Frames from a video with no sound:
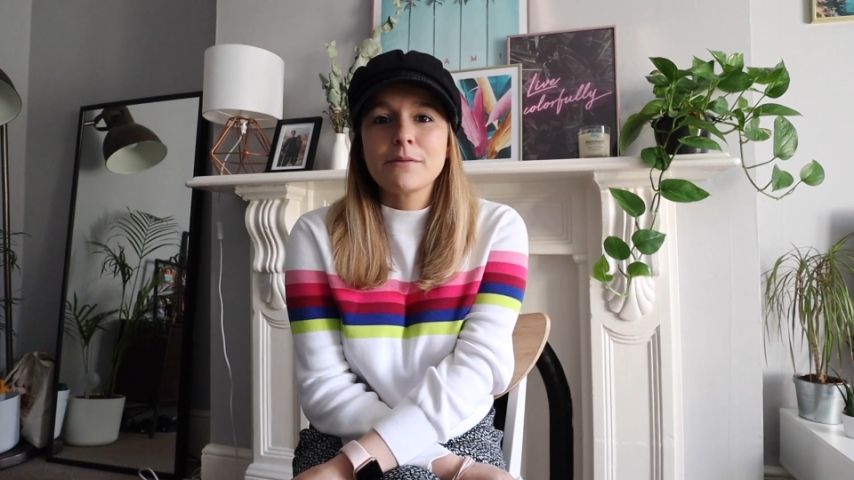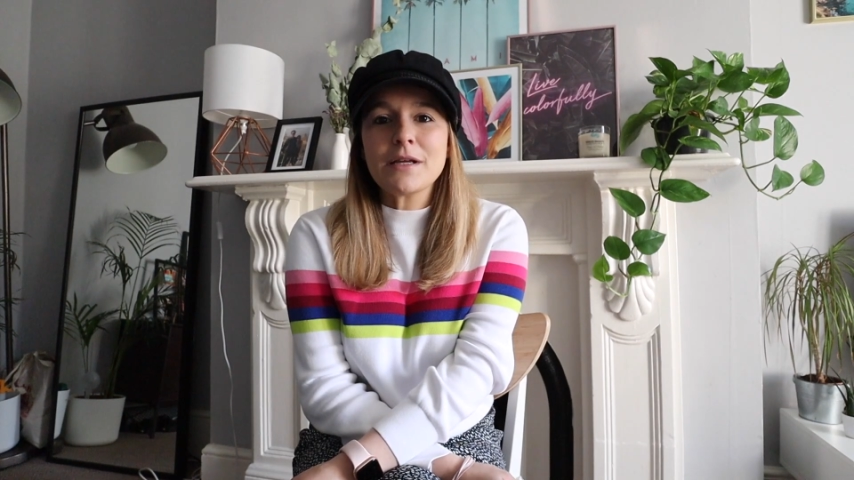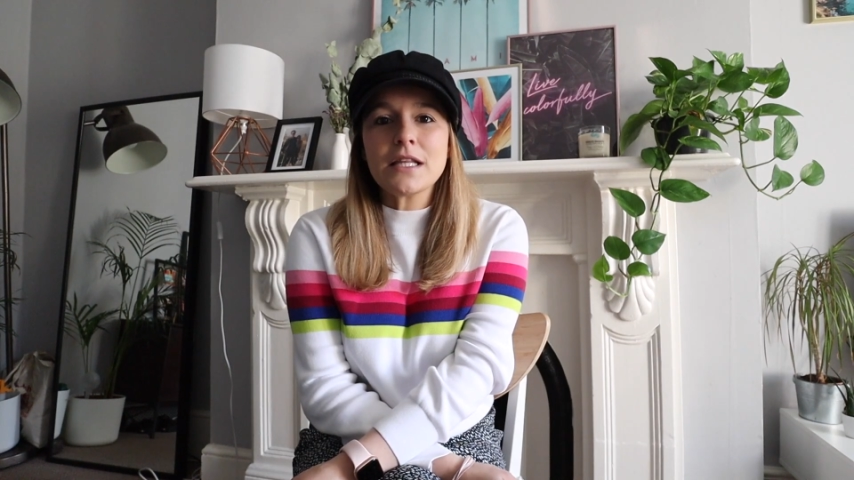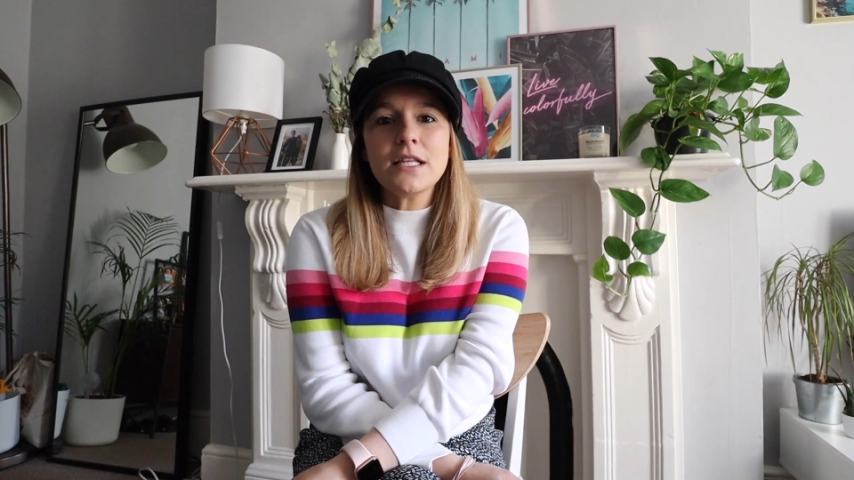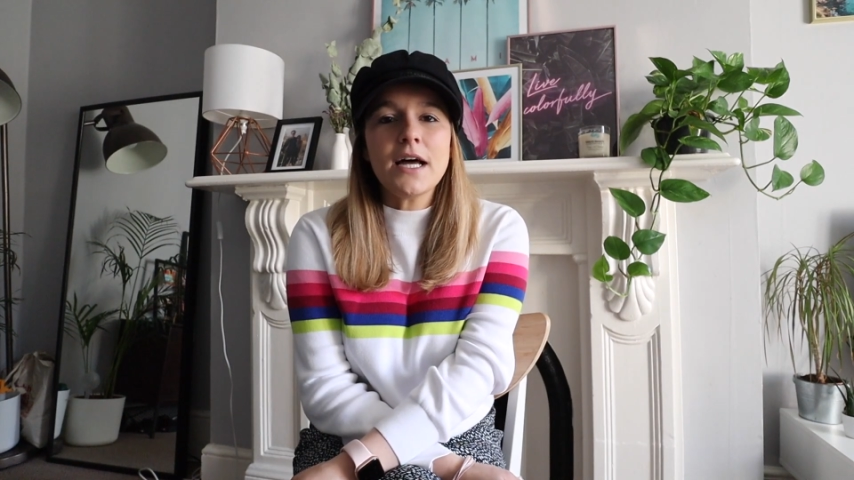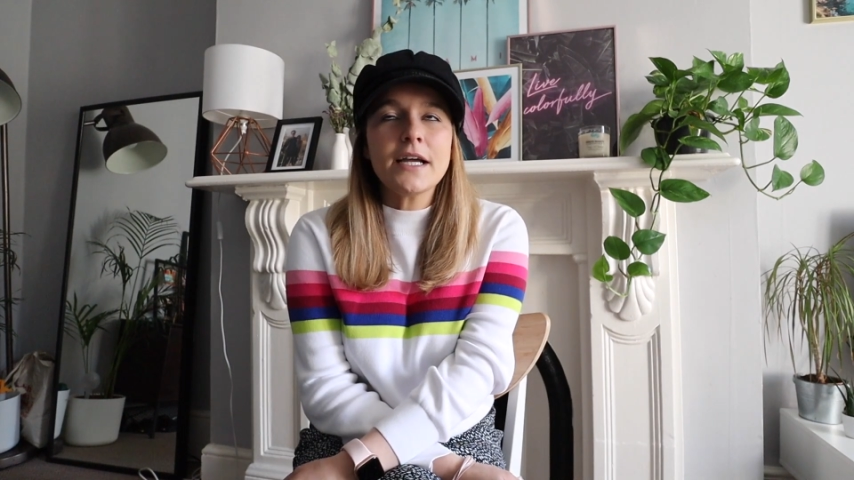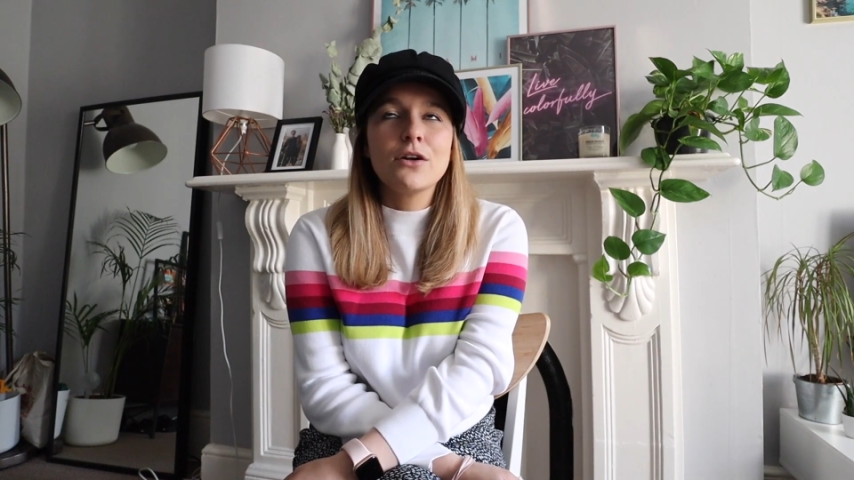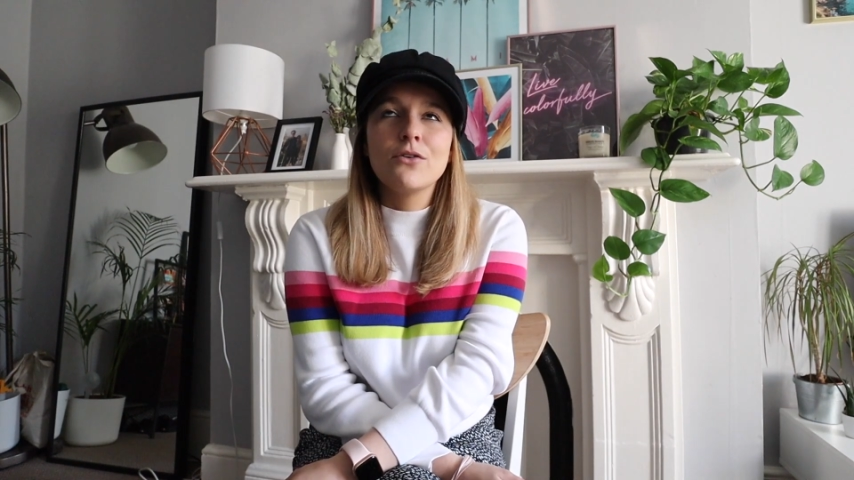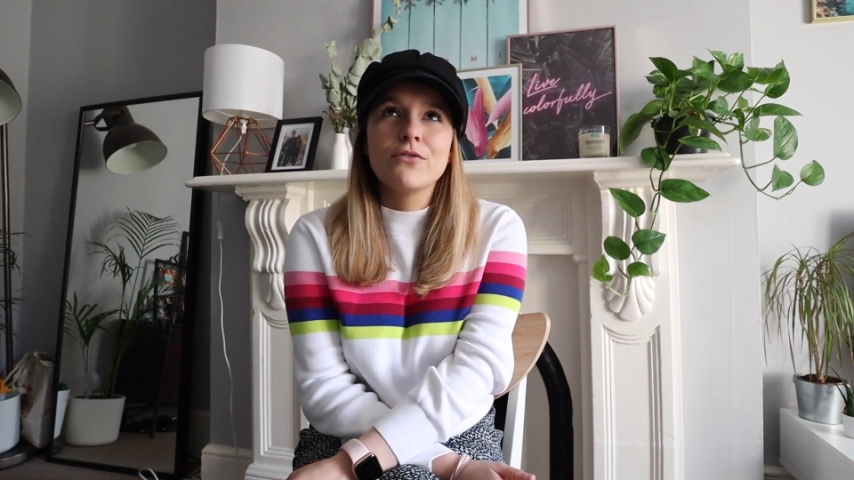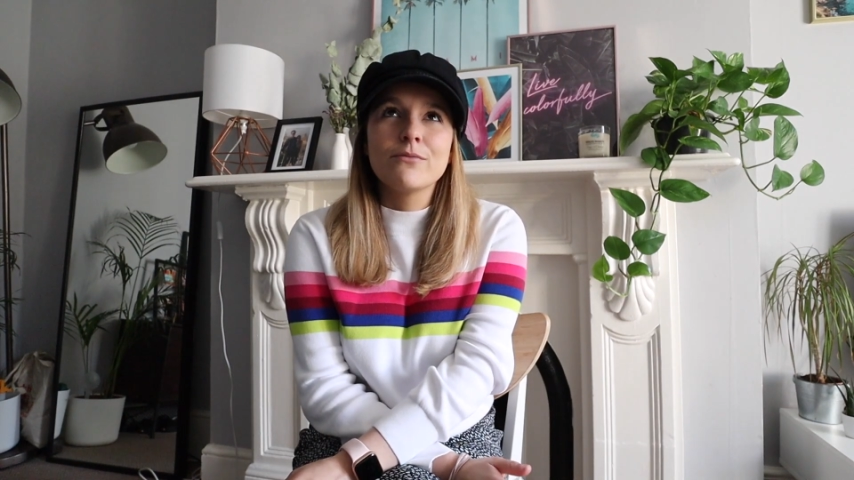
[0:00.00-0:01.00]
I mean, the light
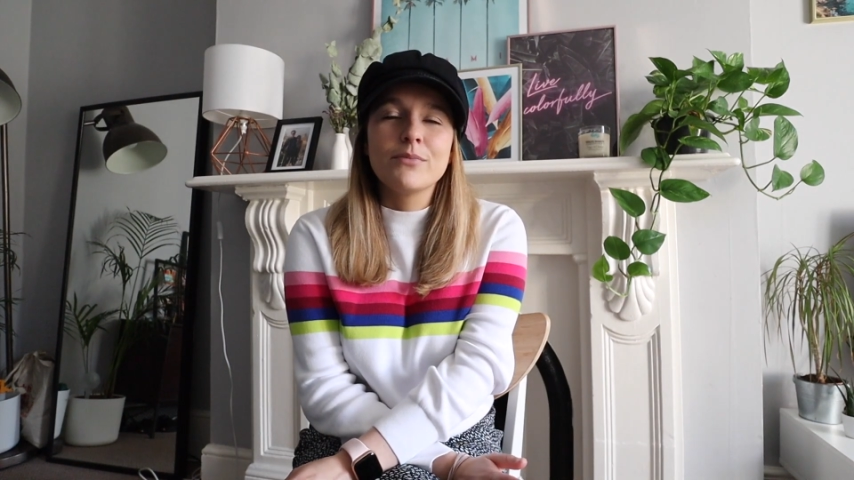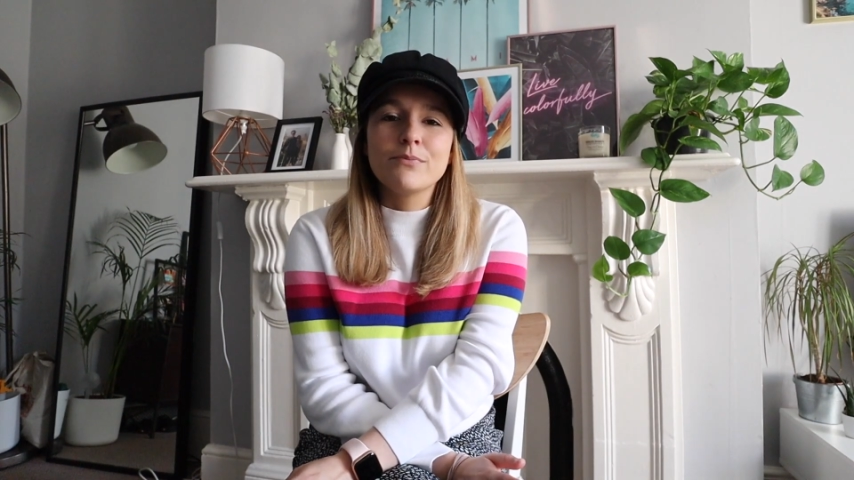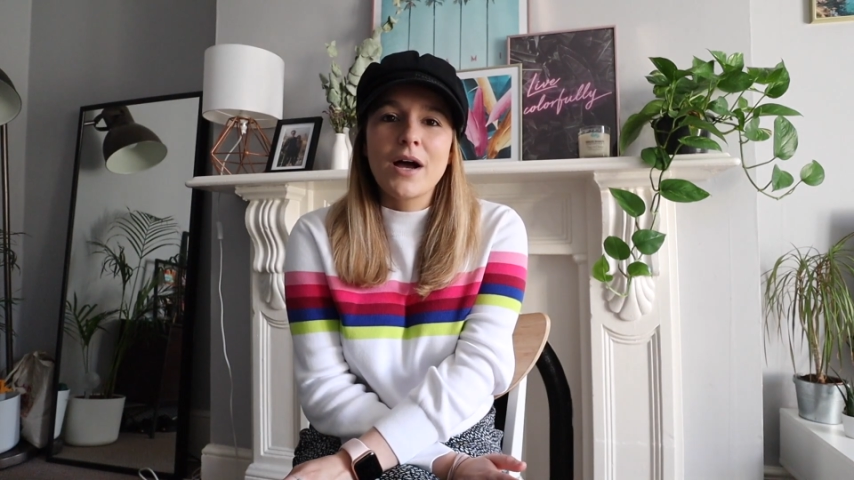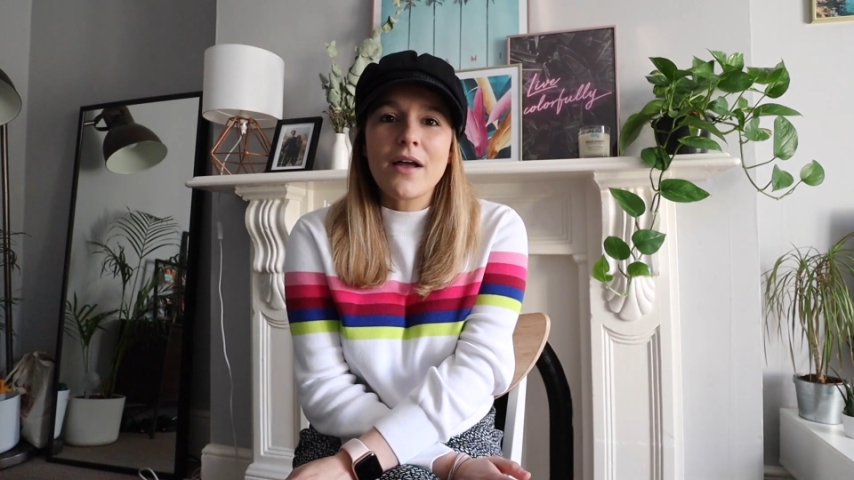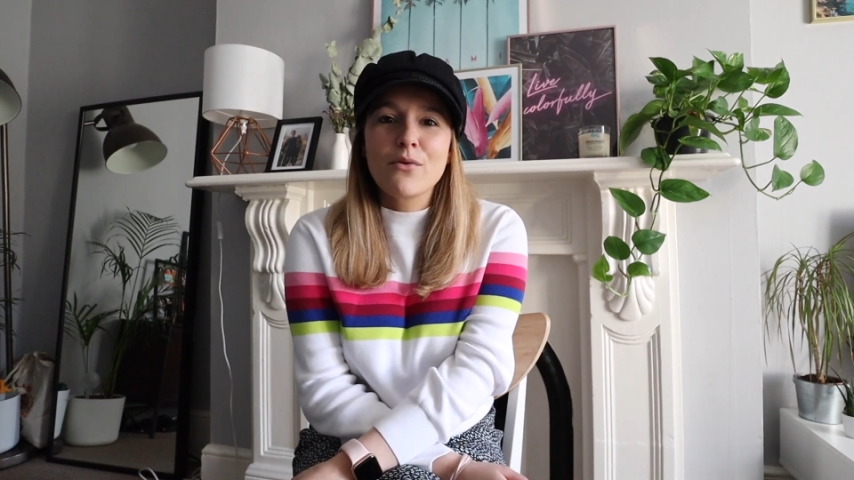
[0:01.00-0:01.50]
over behind